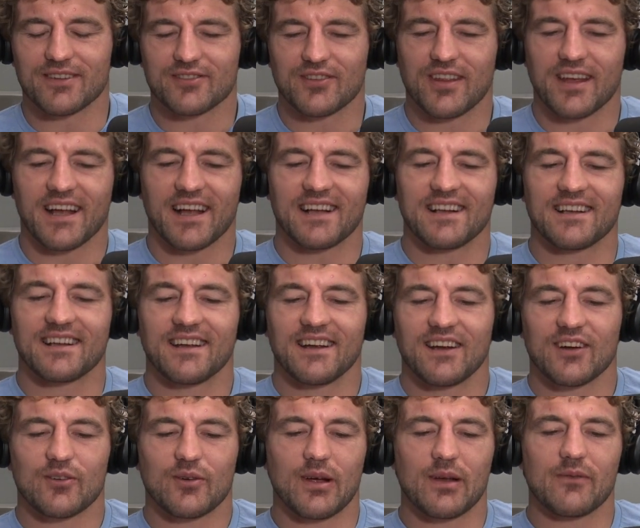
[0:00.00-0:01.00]
So they got
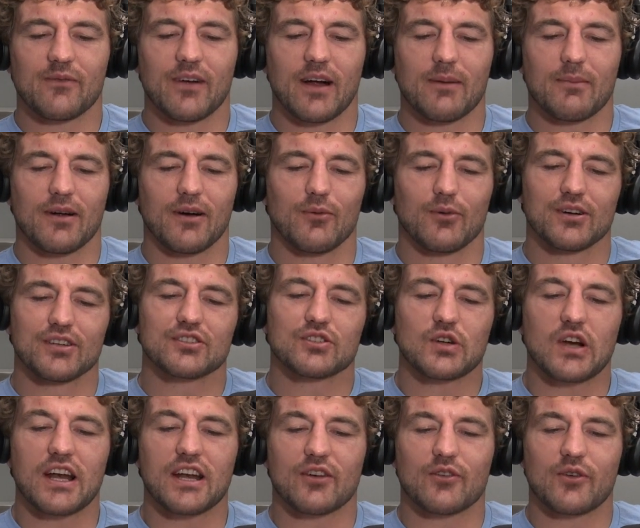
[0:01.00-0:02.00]
great environment. We're just
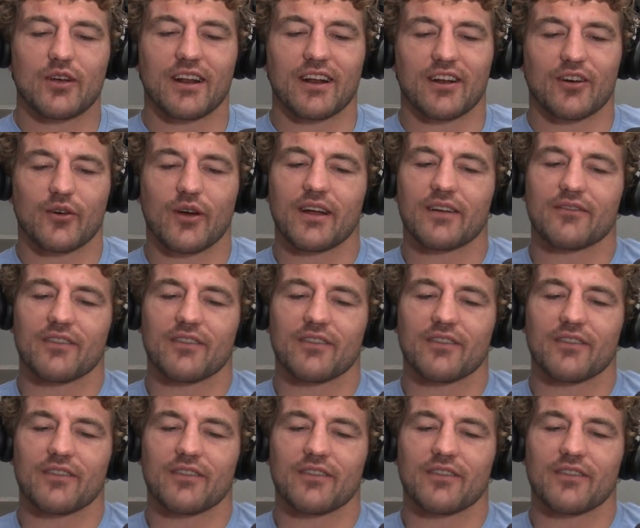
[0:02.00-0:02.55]
trying to create a great